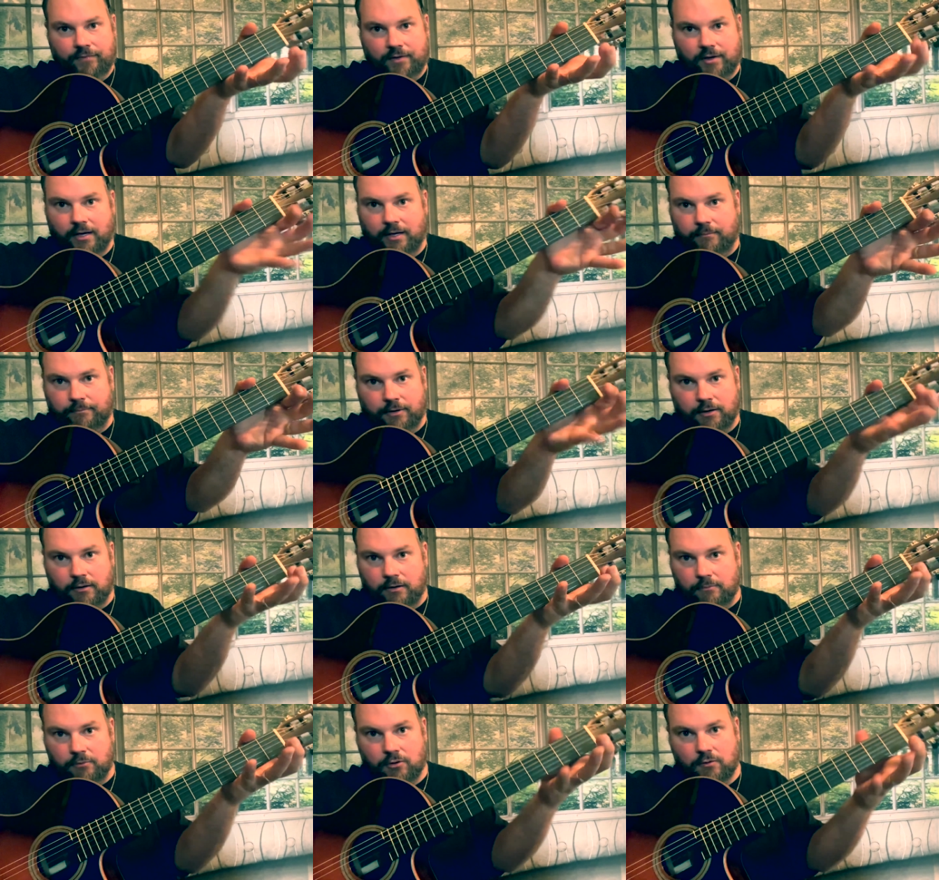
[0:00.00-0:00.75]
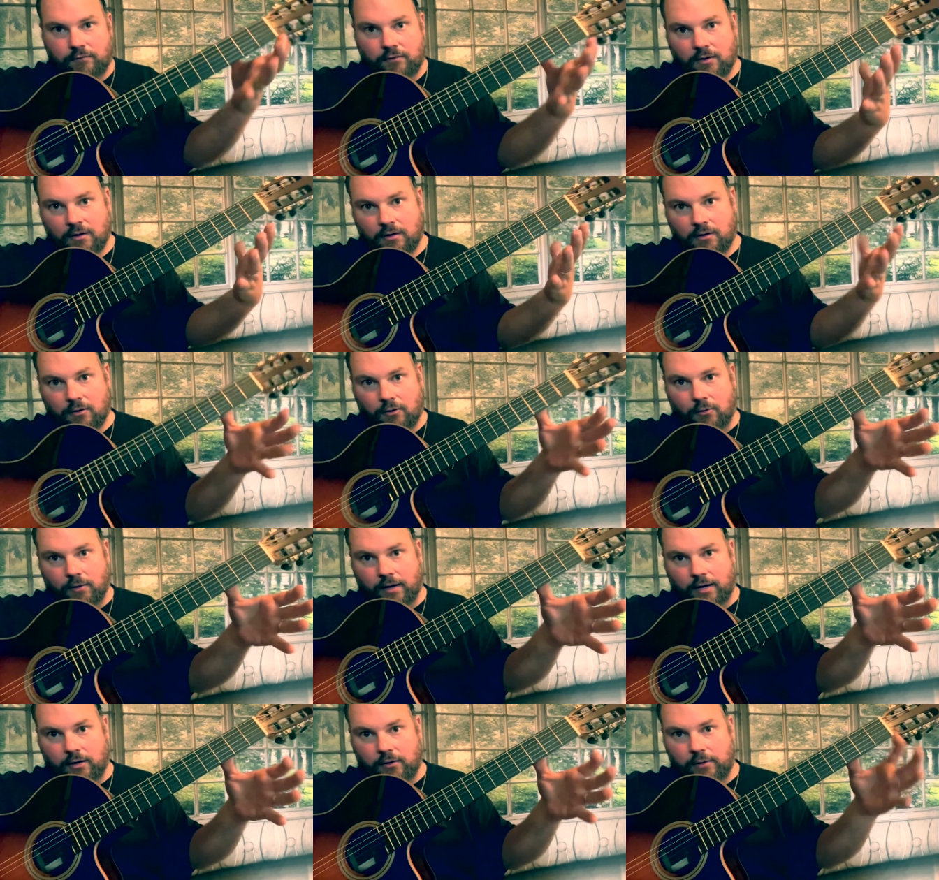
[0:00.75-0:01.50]
I can barely move,
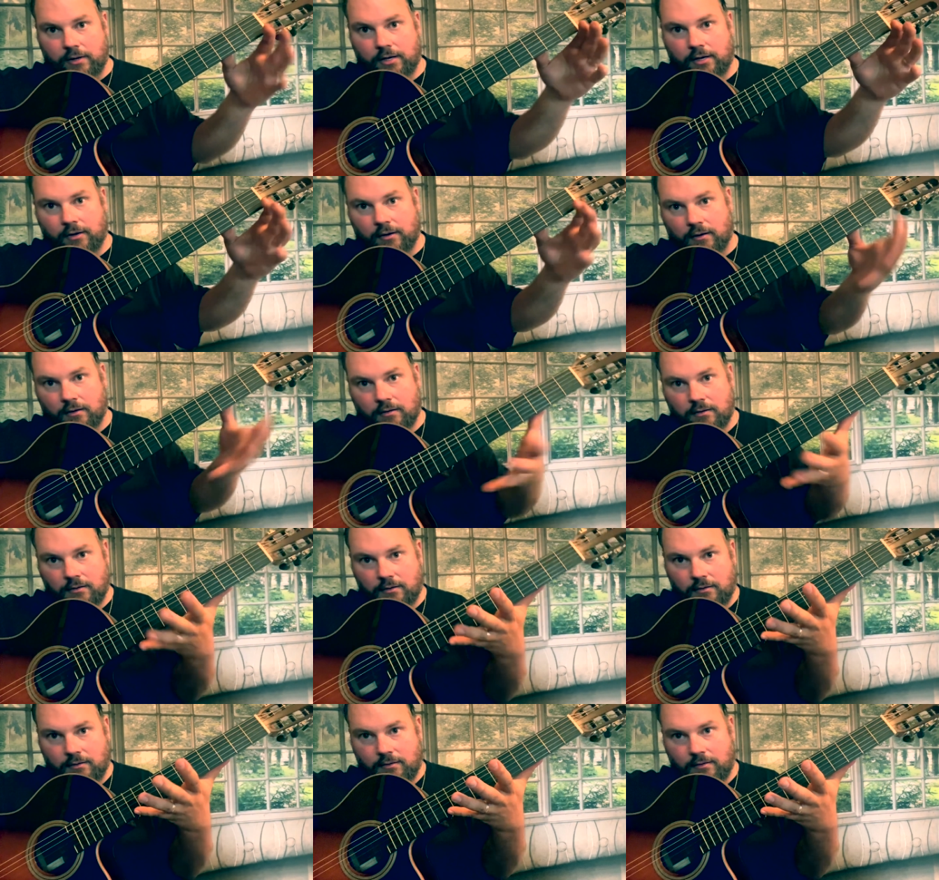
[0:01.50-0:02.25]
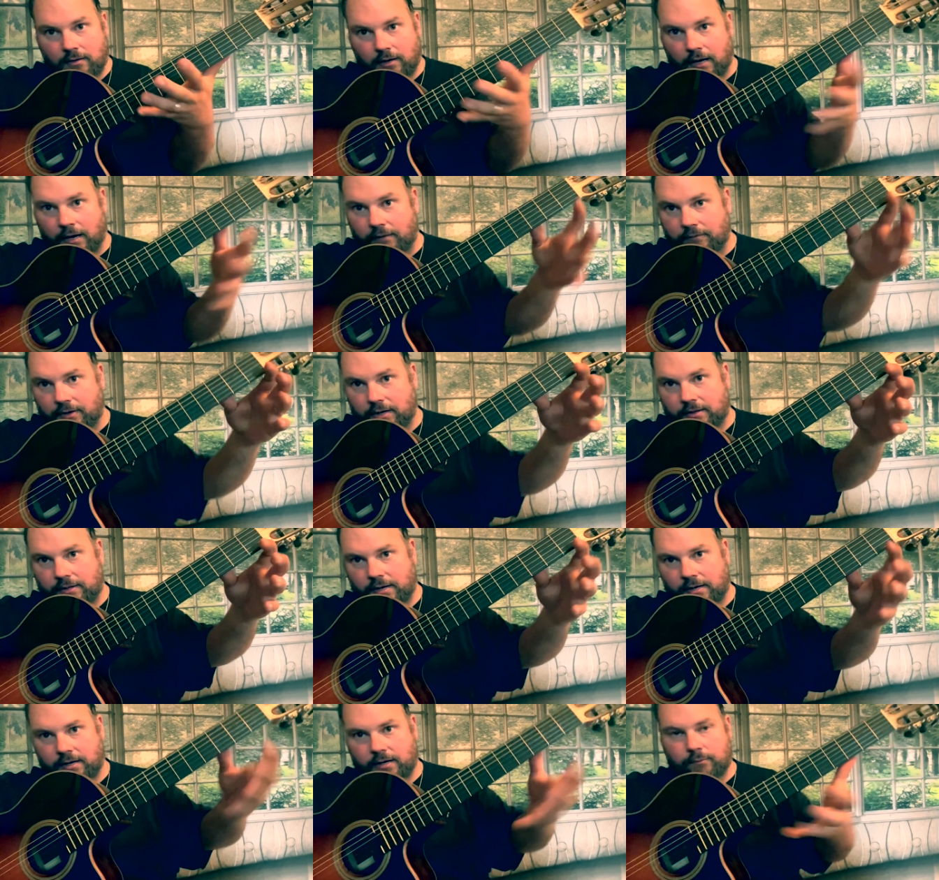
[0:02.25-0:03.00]
or I can go here, and I've got
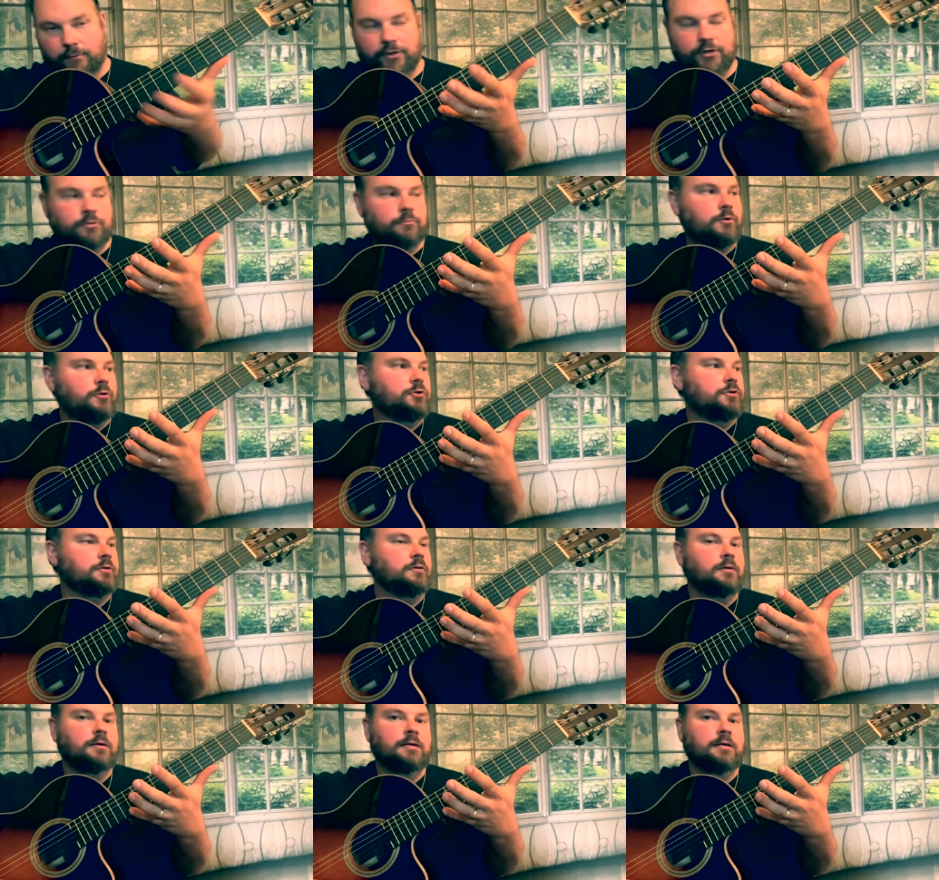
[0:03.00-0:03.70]
that kind of range of motion.